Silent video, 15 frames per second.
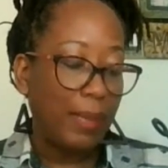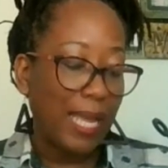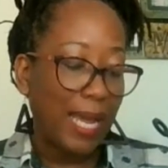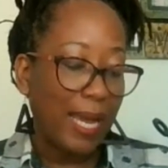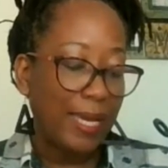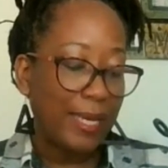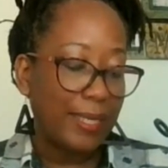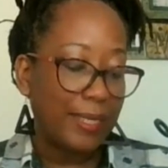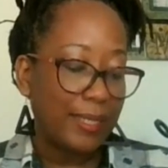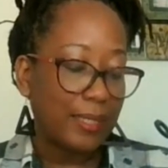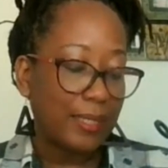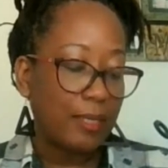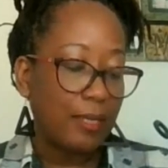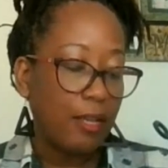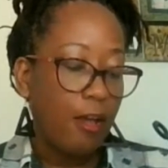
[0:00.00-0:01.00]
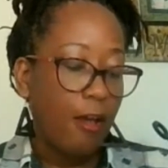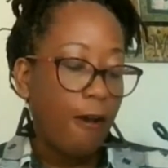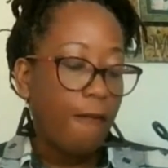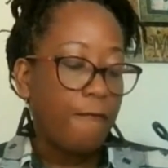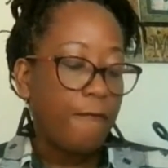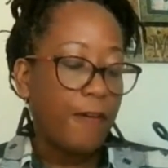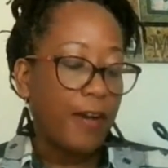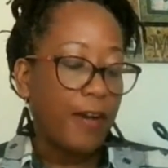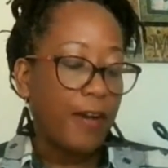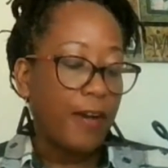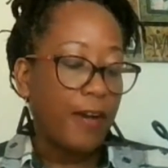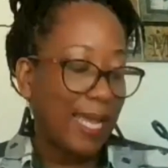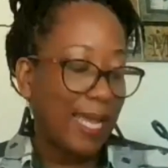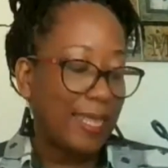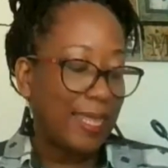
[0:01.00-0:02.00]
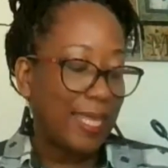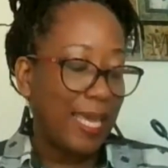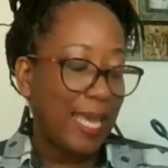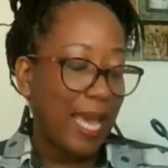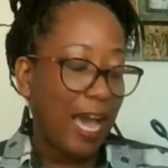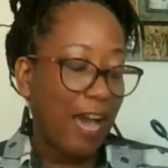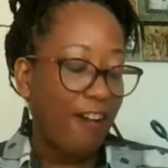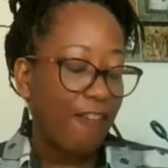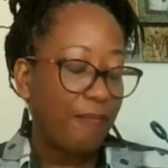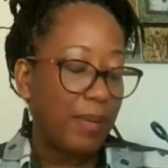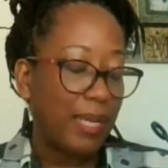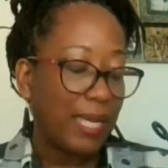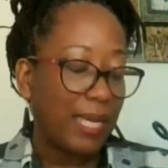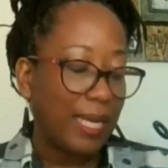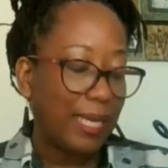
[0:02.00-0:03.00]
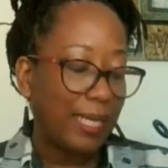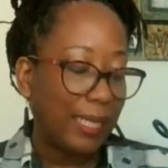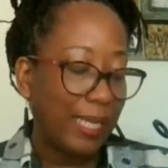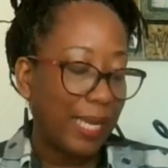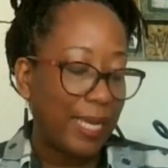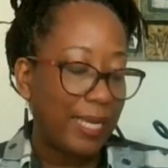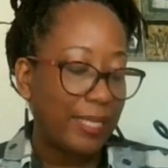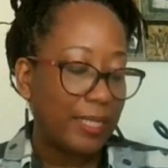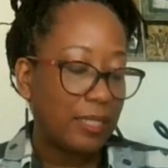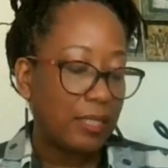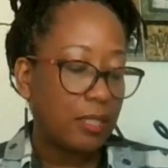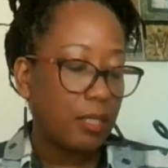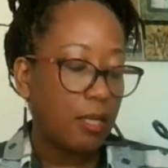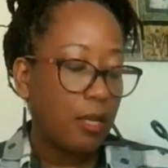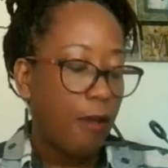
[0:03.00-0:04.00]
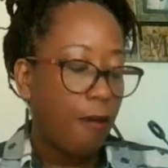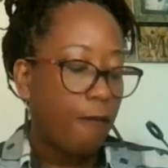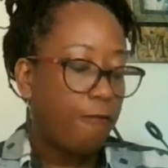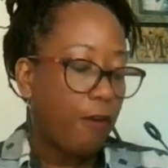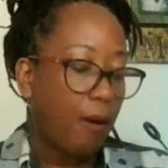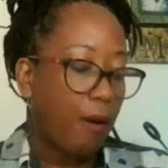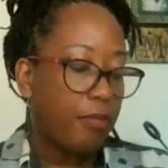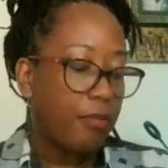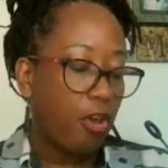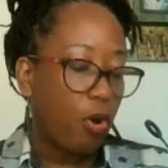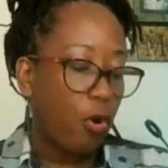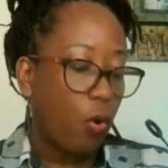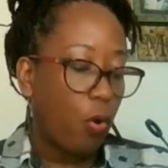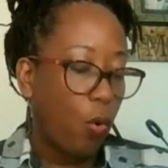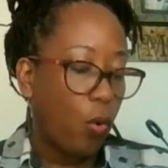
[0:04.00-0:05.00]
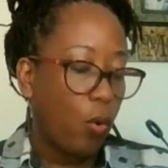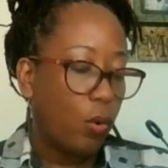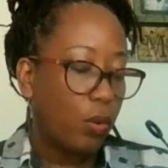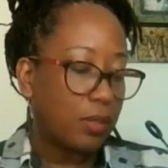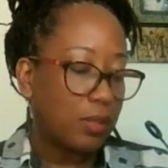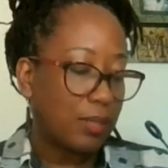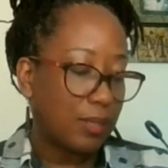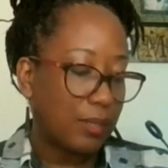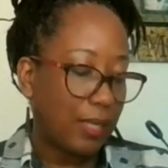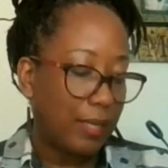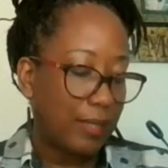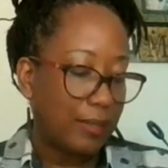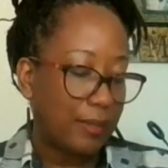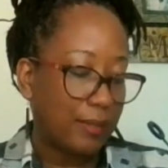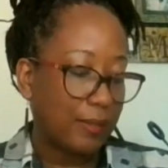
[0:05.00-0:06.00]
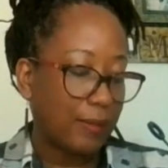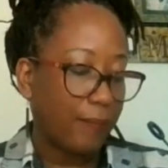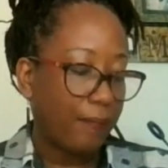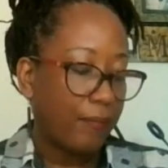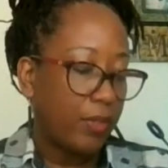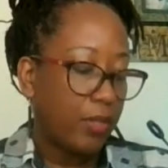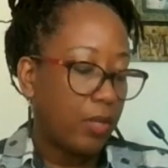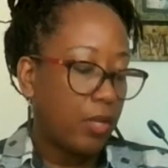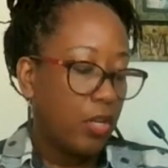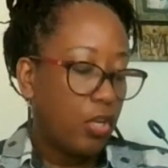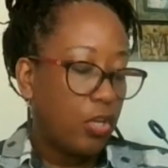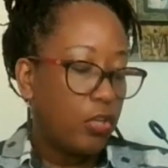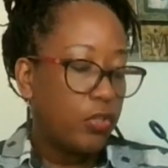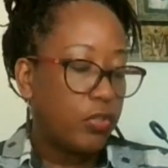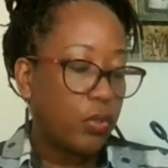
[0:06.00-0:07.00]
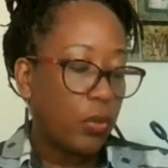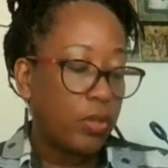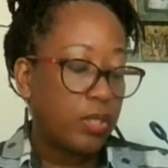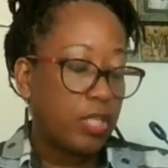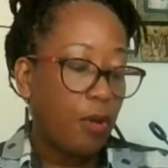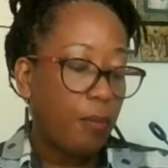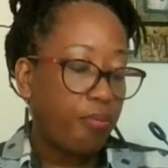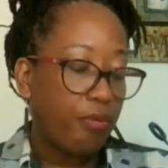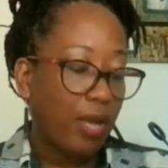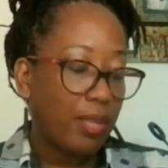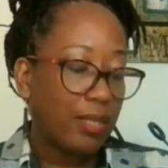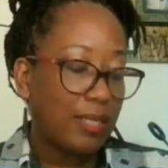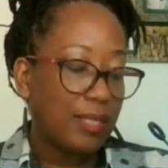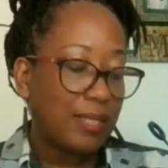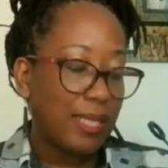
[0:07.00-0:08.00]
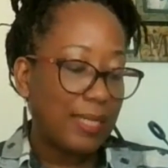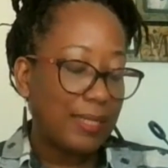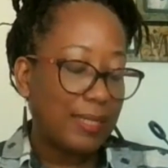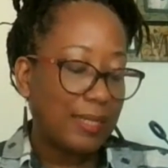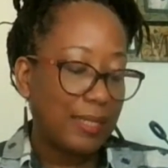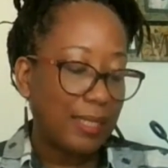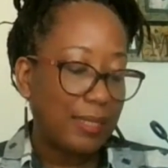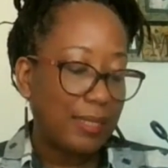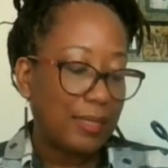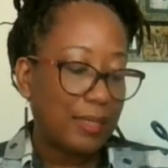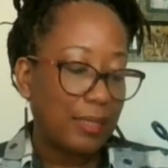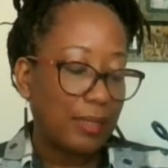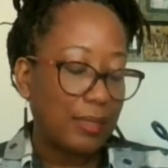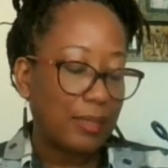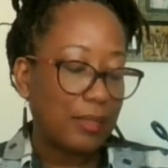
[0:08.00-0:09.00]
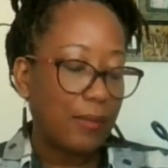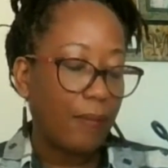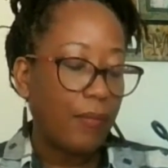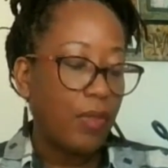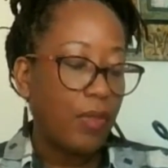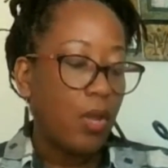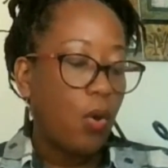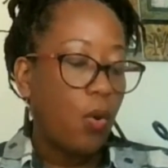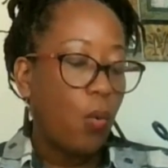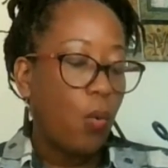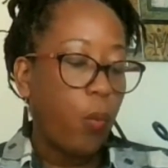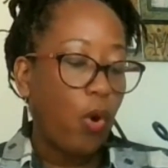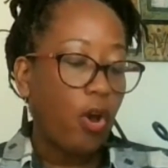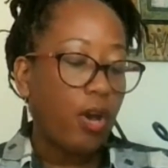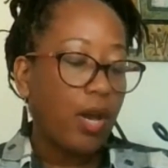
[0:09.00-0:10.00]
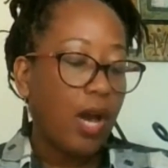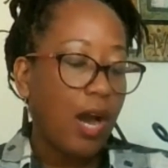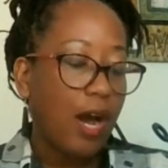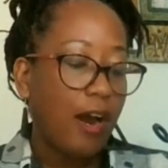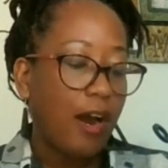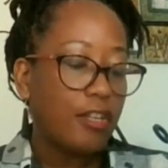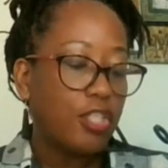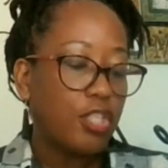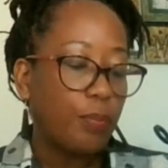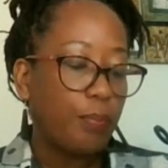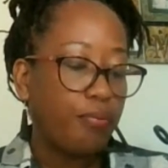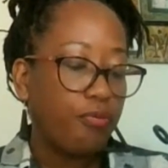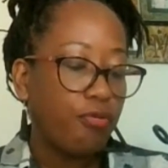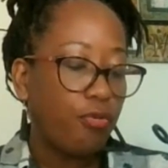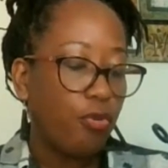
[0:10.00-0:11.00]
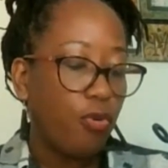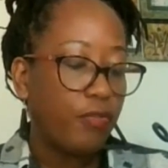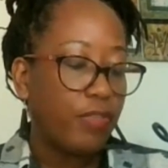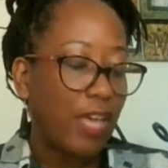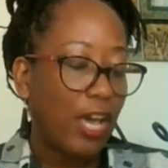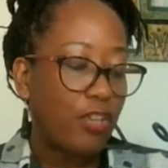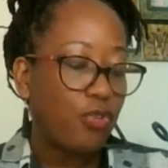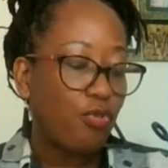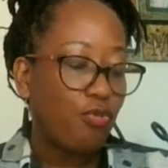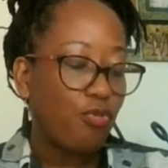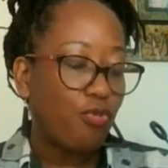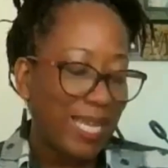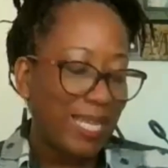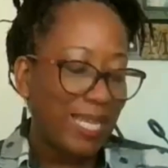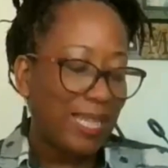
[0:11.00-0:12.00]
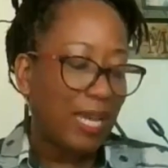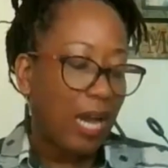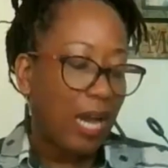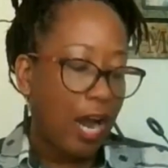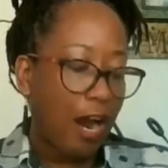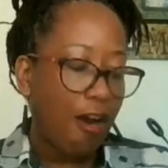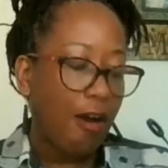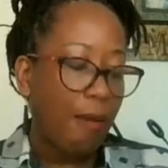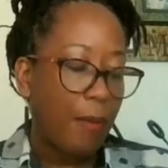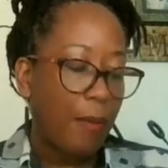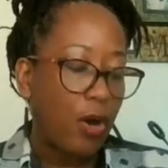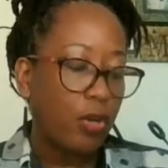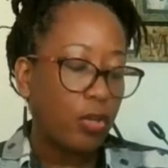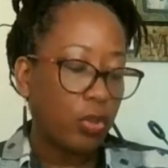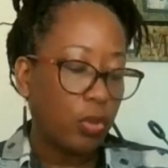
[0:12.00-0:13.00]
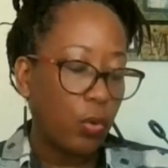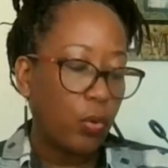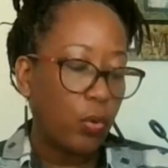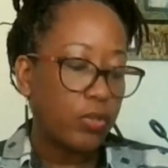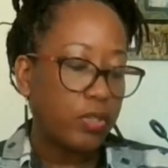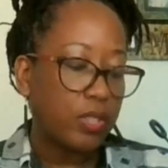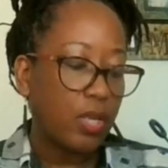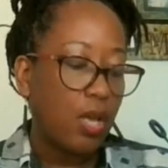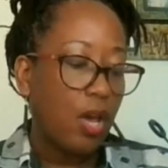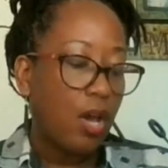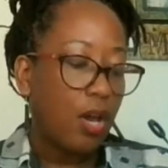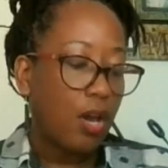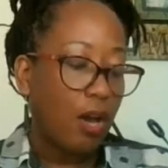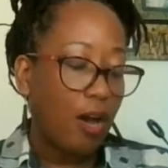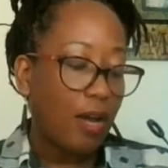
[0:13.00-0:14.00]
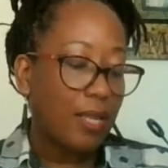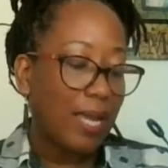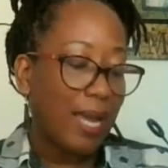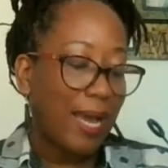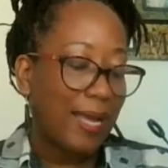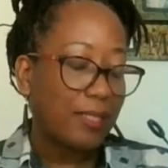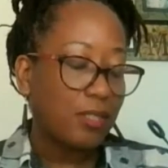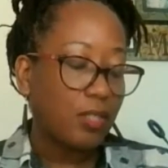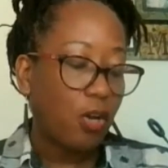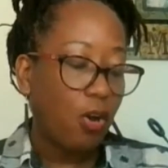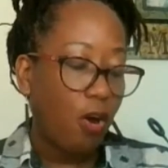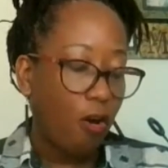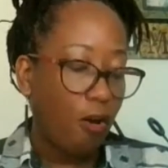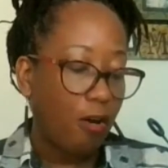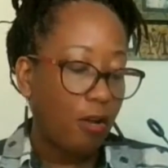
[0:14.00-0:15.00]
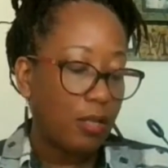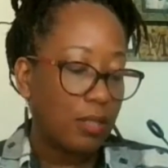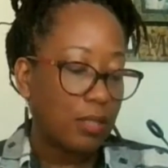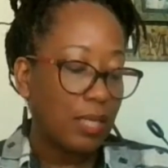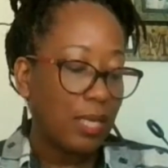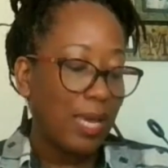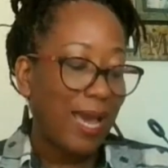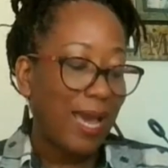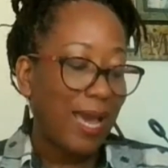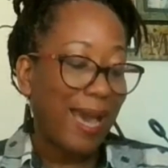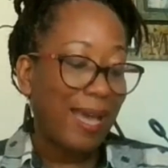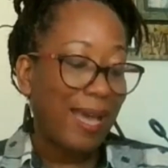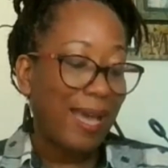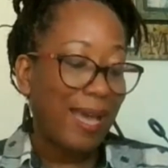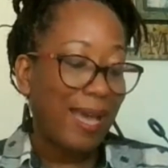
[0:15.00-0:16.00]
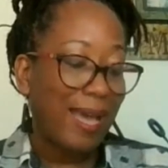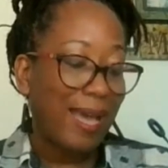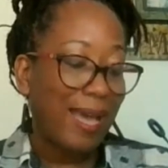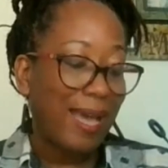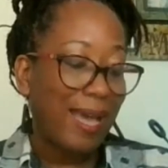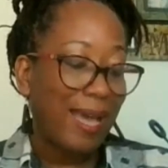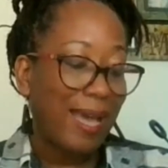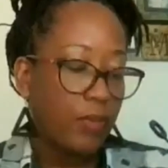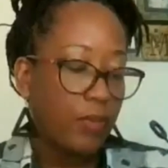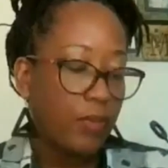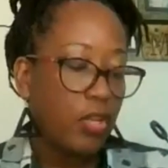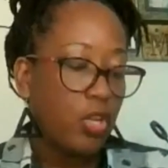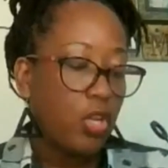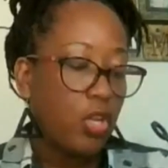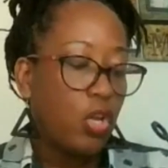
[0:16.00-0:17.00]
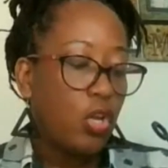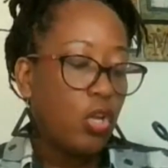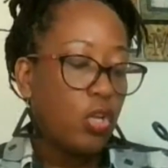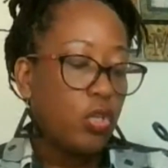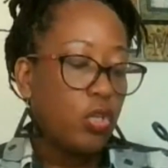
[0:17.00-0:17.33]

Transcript: blind, forgetting that they have been cleansed from their old sins. So, dear brothers and sisters, work hard to prove that you really are among those God has called and chosen.